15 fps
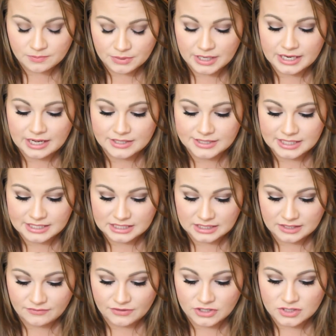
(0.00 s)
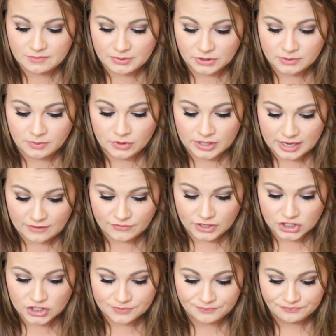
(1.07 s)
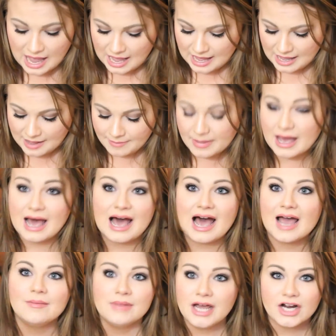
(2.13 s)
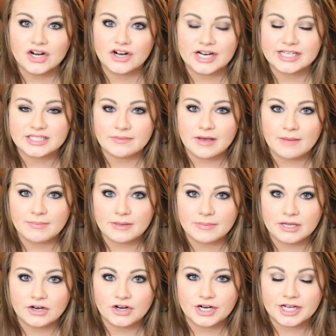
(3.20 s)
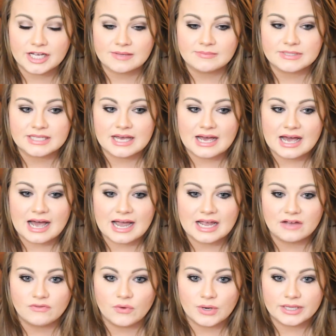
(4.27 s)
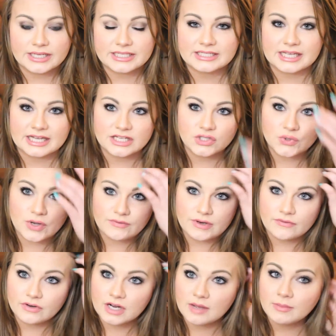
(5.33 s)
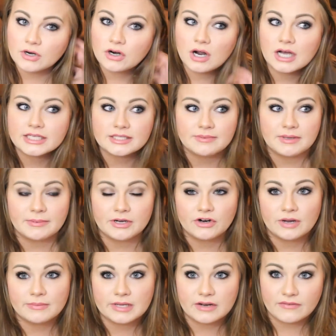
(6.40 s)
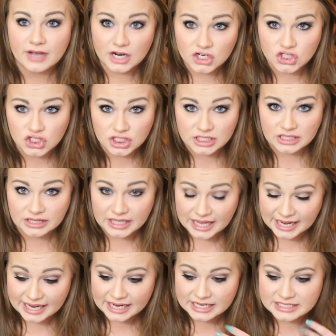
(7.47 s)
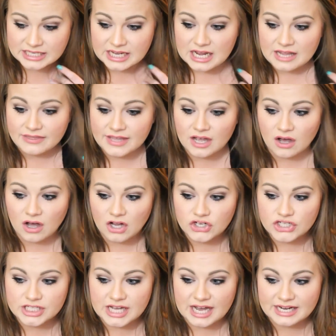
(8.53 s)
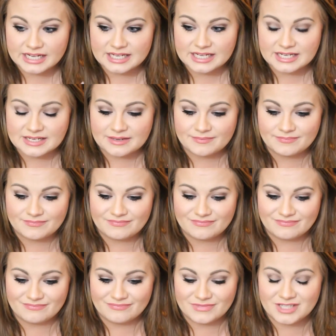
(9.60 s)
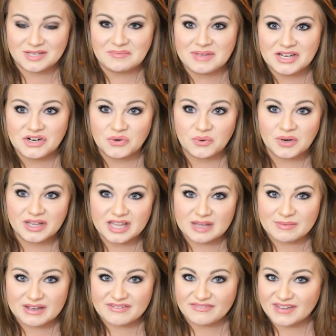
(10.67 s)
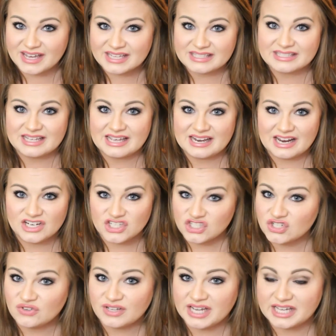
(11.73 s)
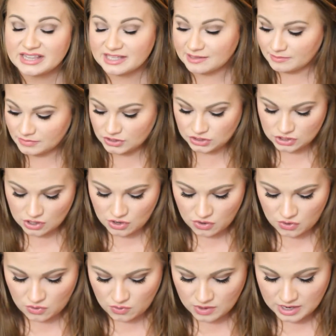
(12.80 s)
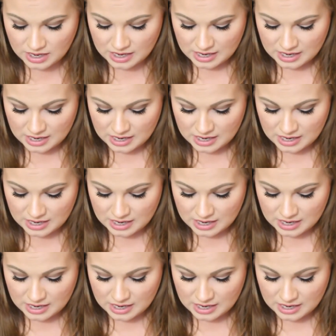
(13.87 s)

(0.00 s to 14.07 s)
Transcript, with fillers: breakouts, and delivers buildable coverage. Um, I'm not crazy about B B creams. I have oily skin, so I've never come across a B B cream that I've actually liked. They all just kind of, to me, are oily on my face, and I just don't like them. So